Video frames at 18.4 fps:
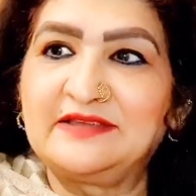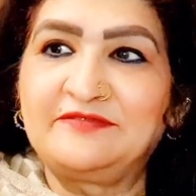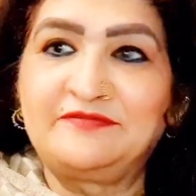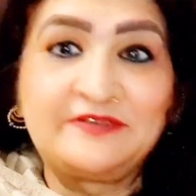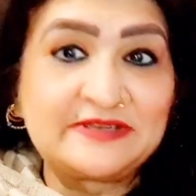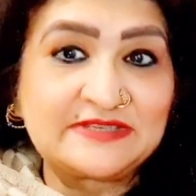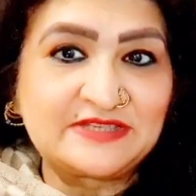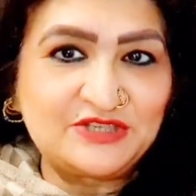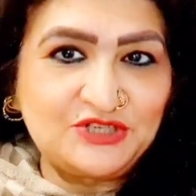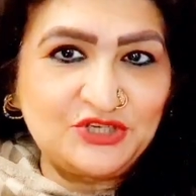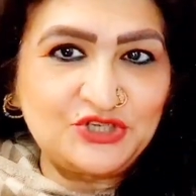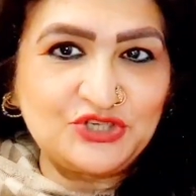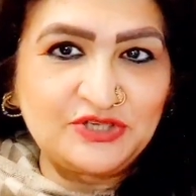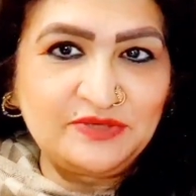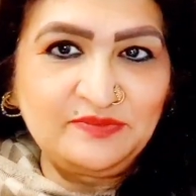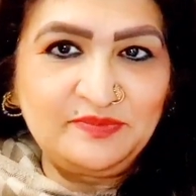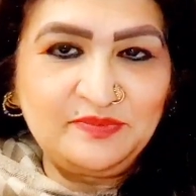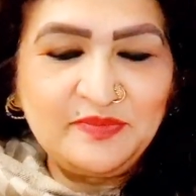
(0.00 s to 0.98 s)
first
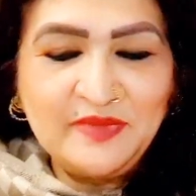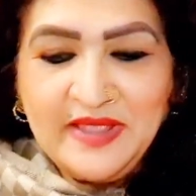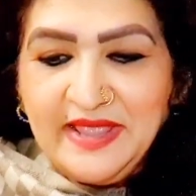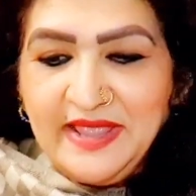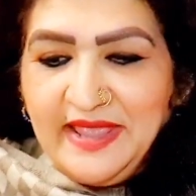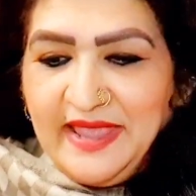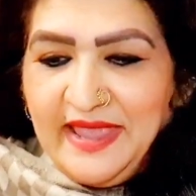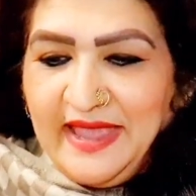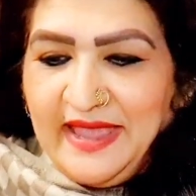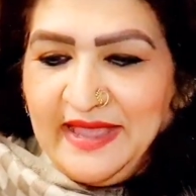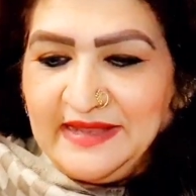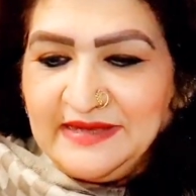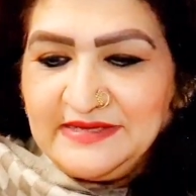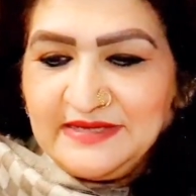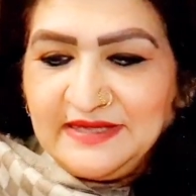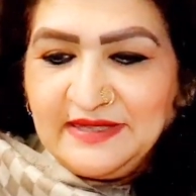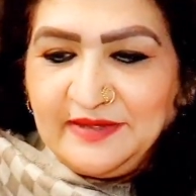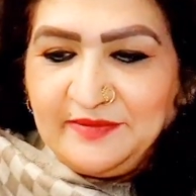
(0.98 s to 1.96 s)
edition
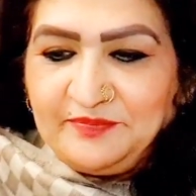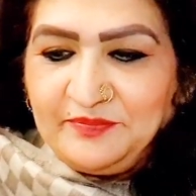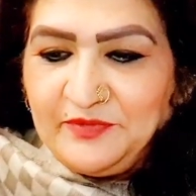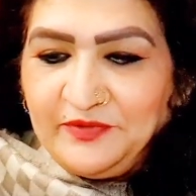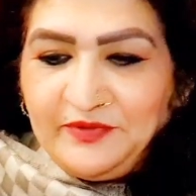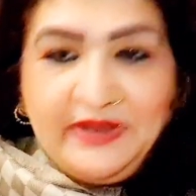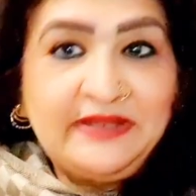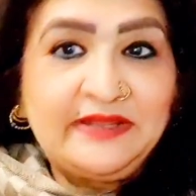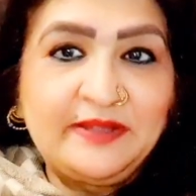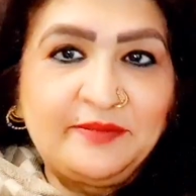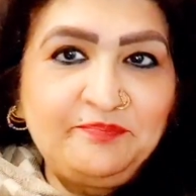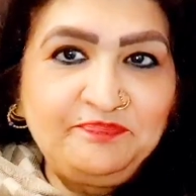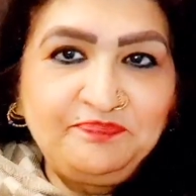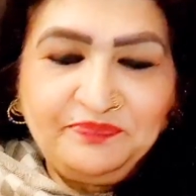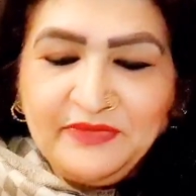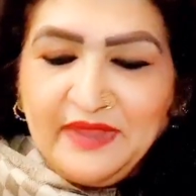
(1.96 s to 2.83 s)
and read them.